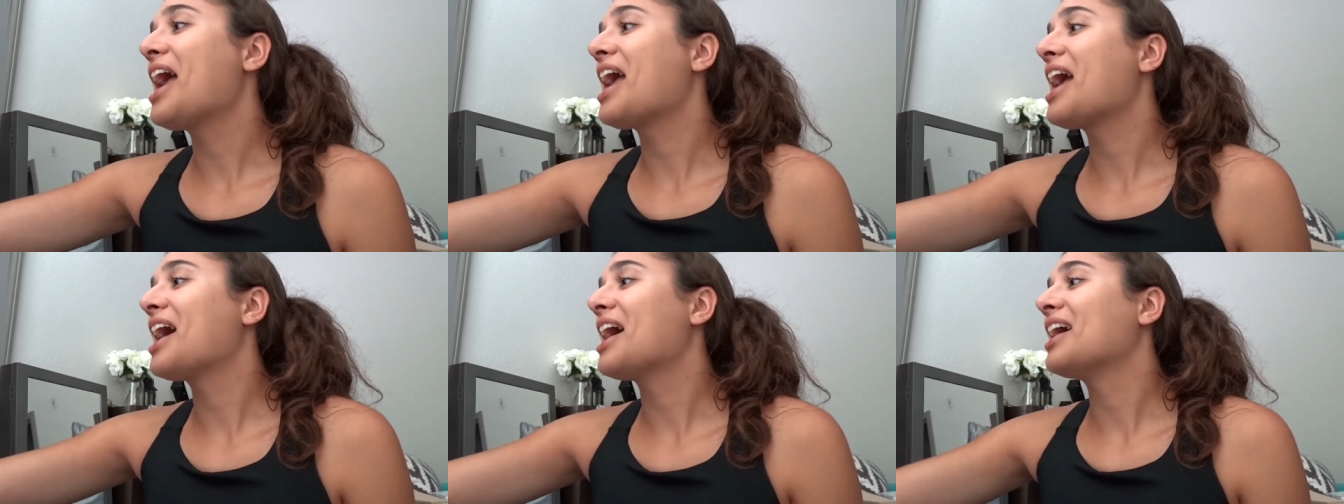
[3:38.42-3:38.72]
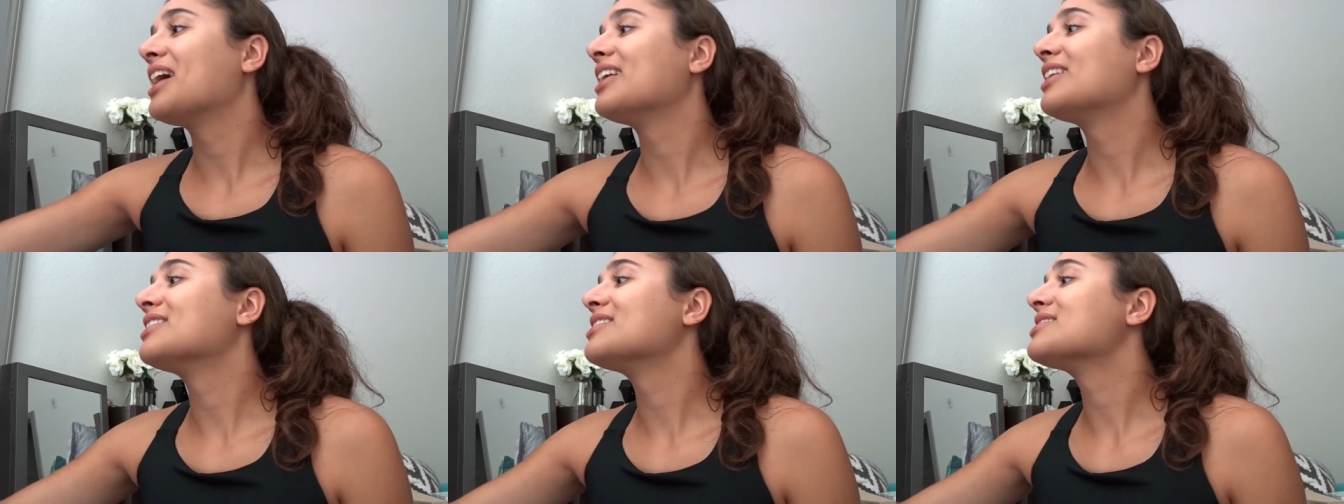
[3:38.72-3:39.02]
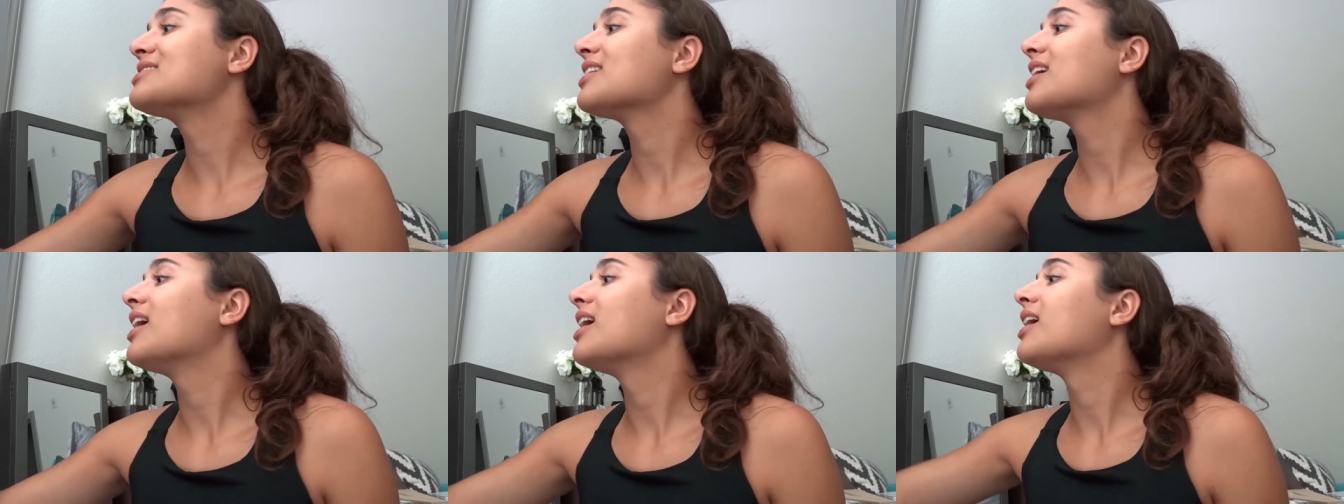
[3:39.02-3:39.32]
and
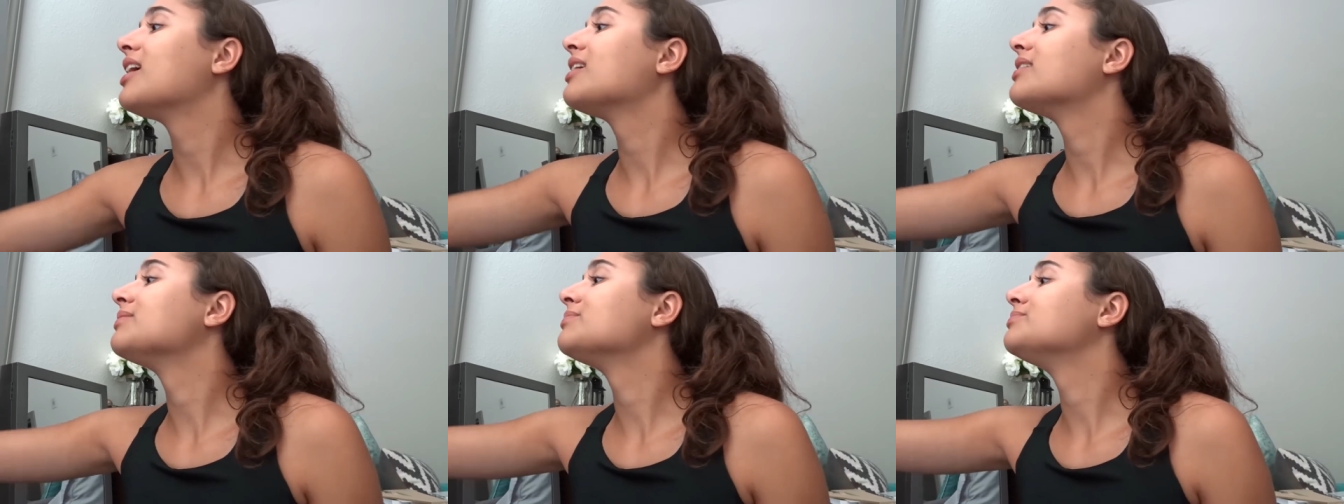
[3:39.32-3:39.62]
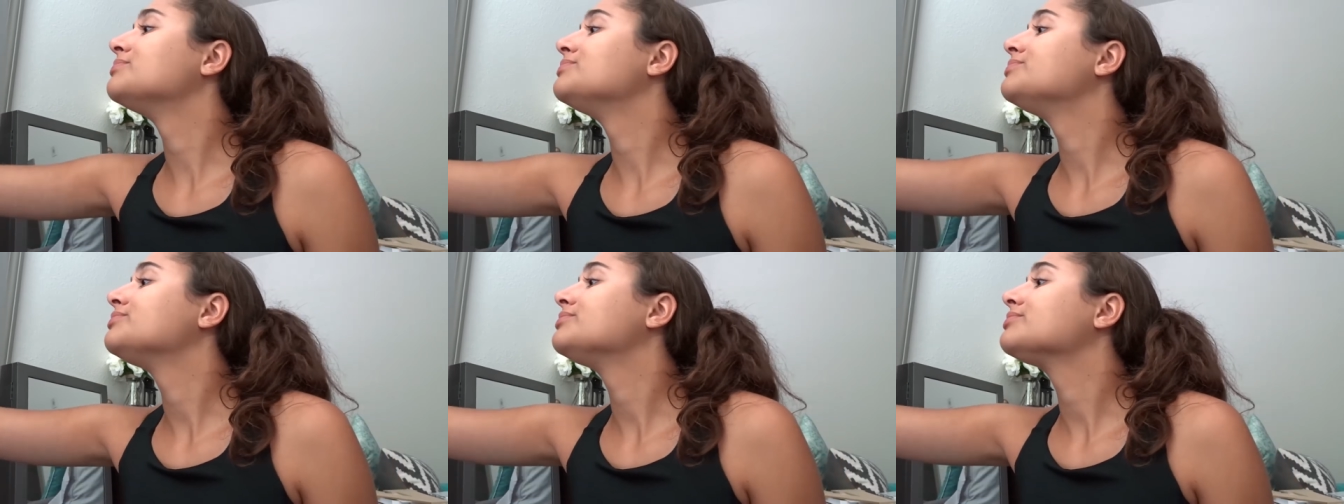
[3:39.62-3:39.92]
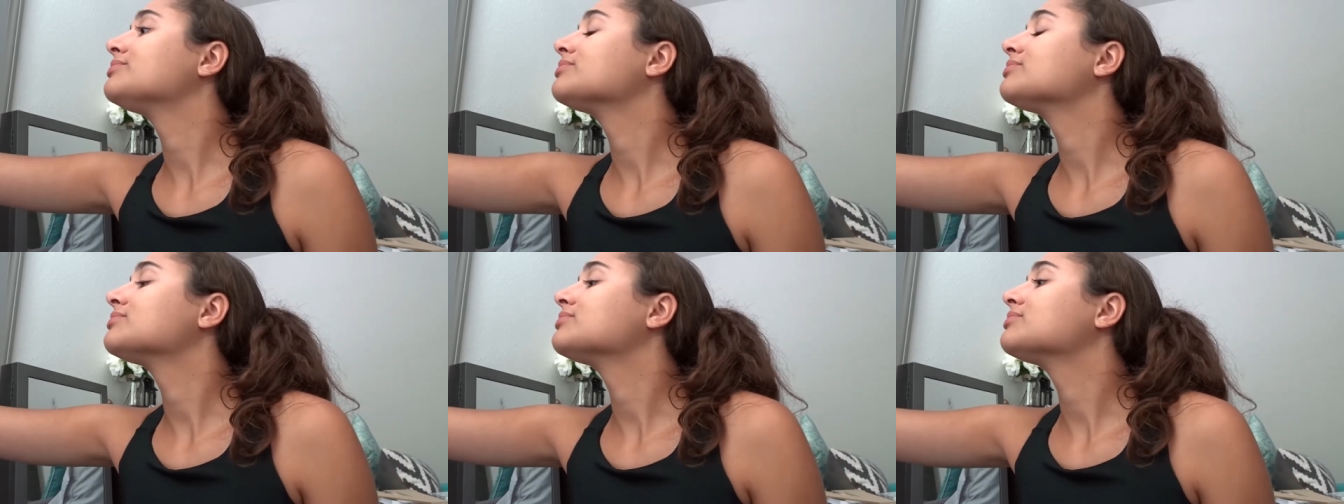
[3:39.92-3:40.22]
um,
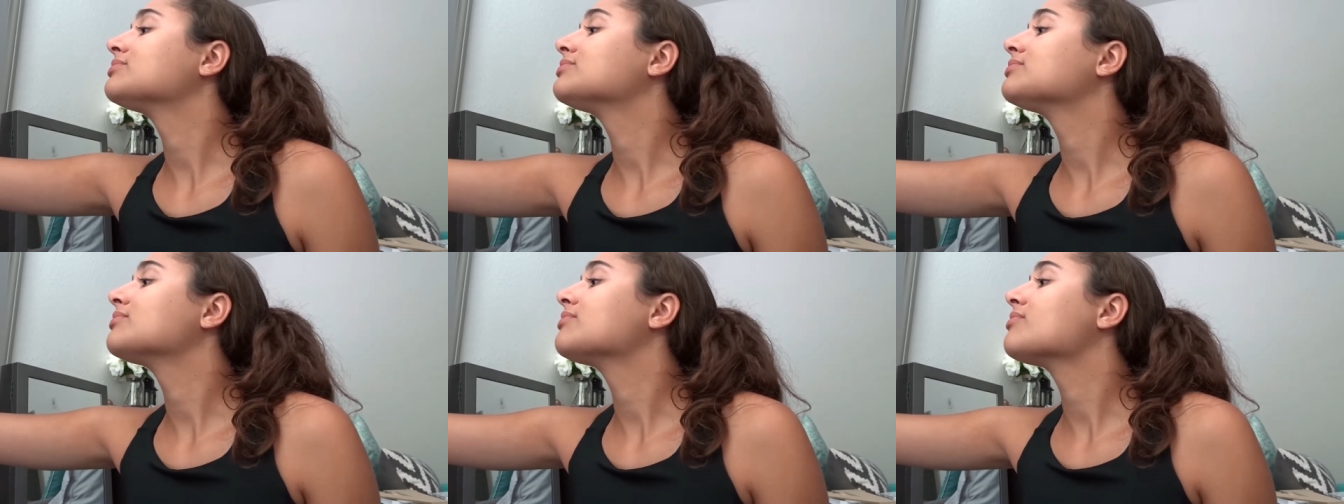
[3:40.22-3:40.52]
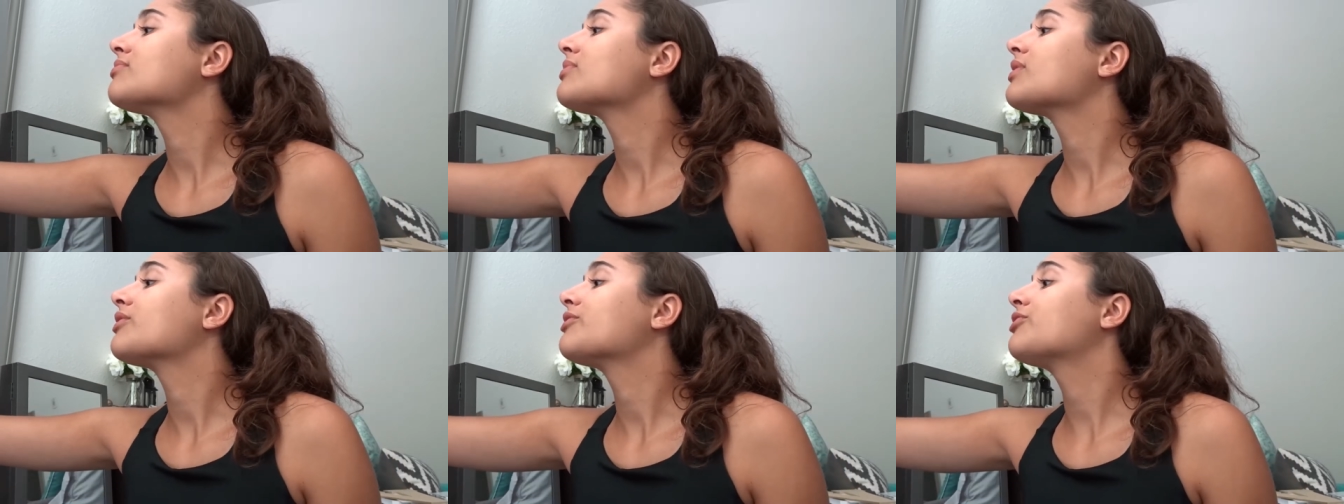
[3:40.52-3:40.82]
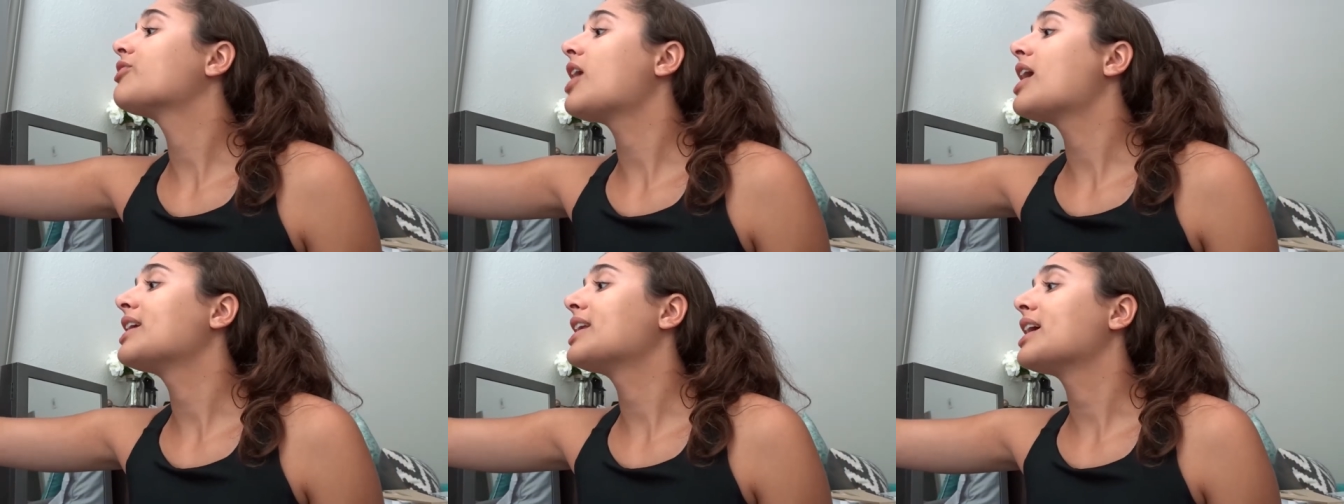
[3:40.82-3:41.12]

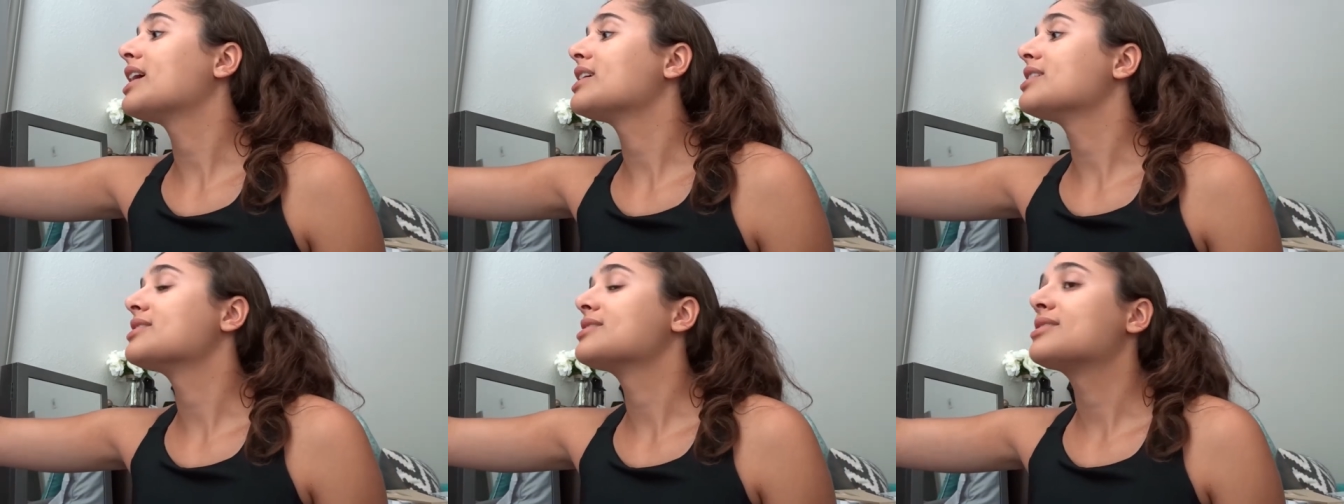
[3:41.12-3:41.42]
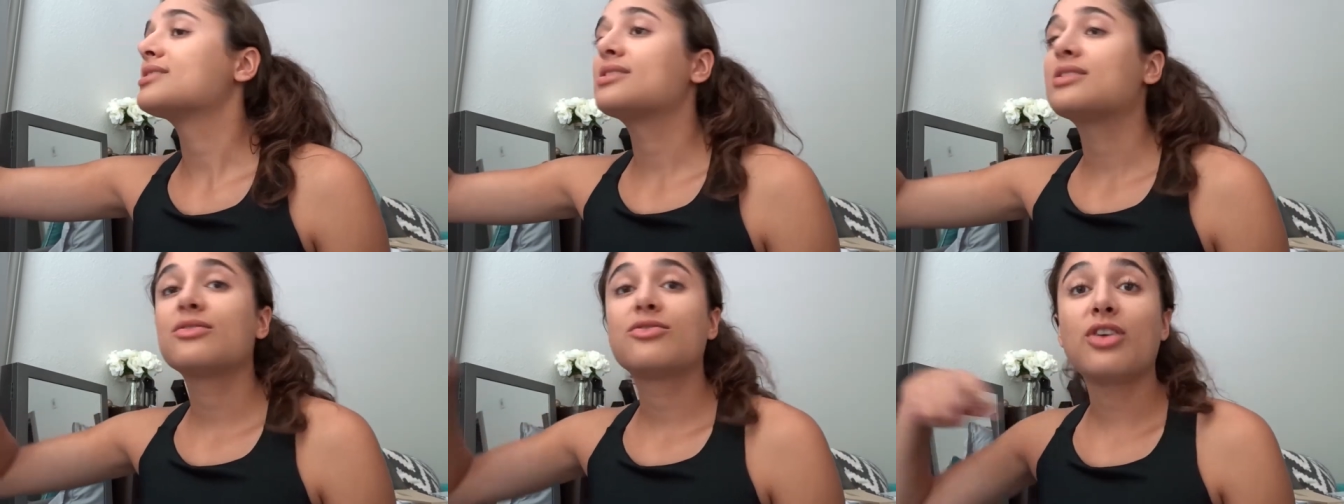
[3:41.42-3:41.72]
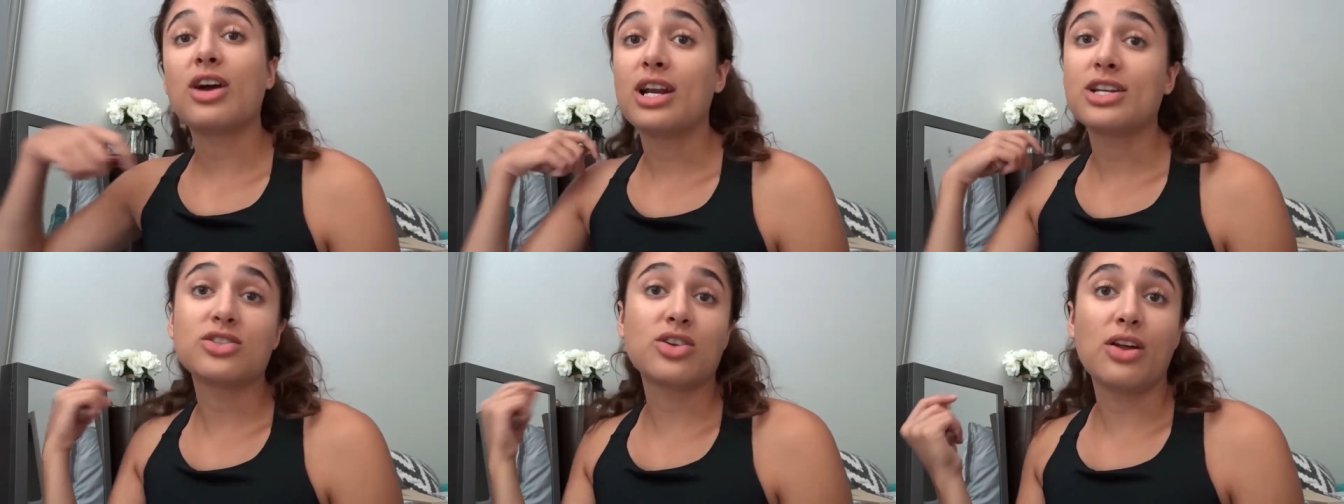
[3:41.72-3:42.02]
Fridays,
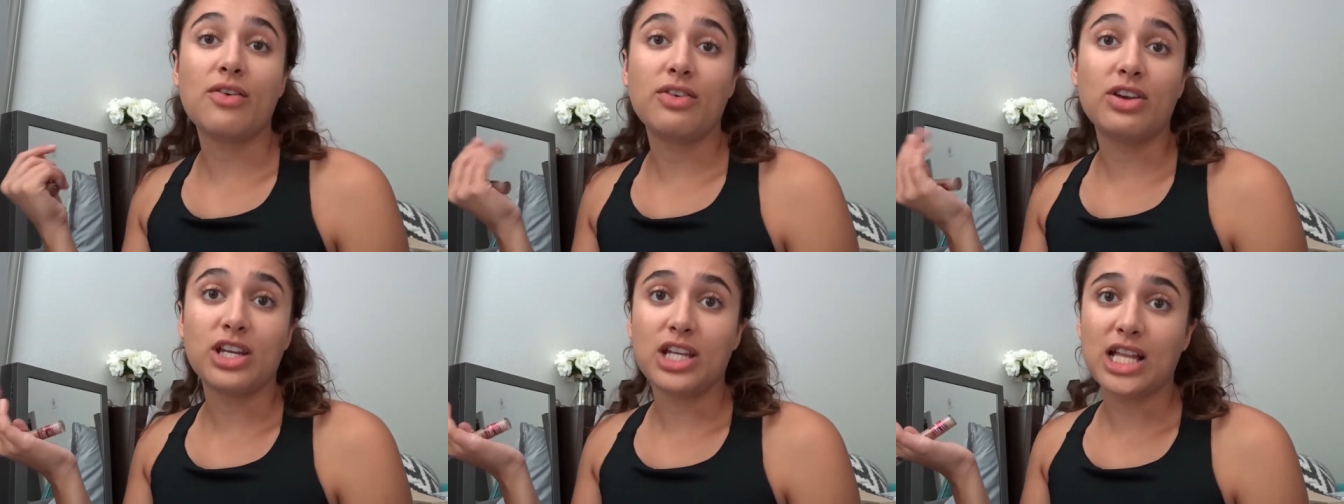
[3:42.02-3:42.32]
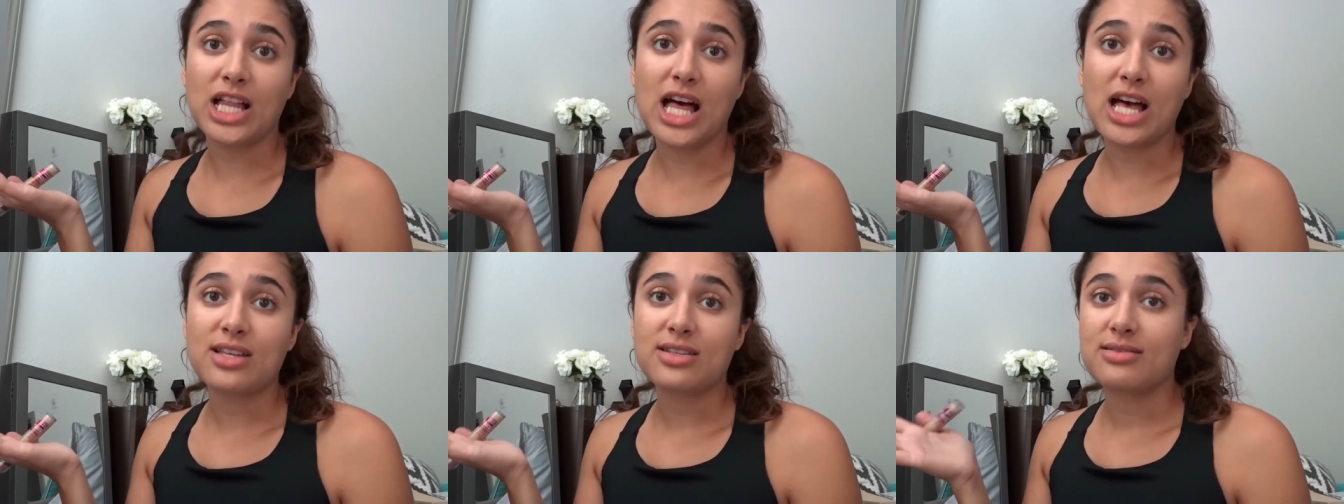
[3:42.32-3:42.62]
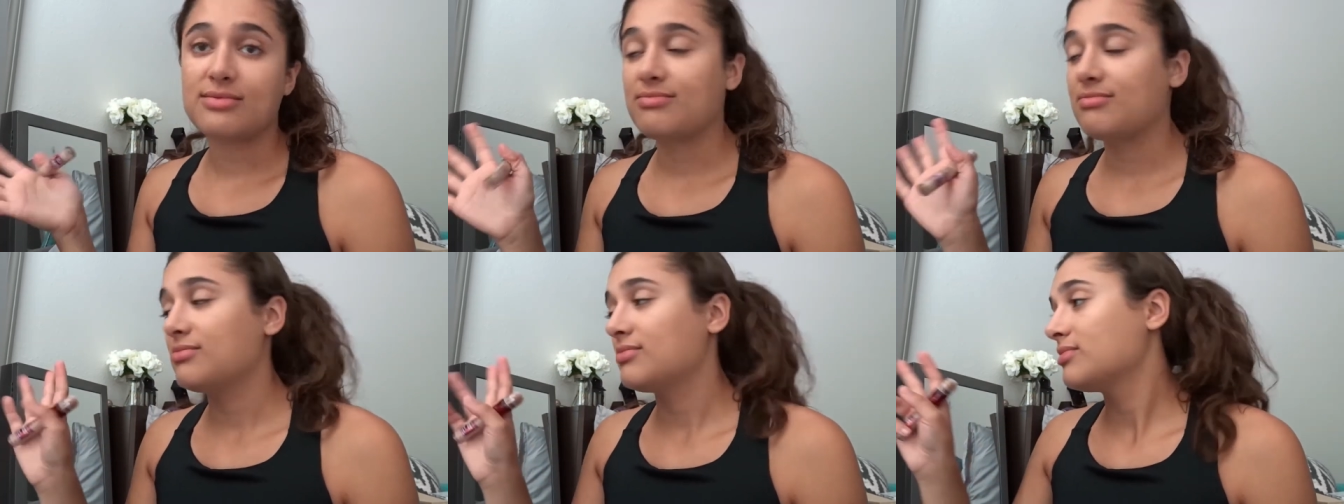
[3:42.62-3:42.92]
Fridays don't have any class.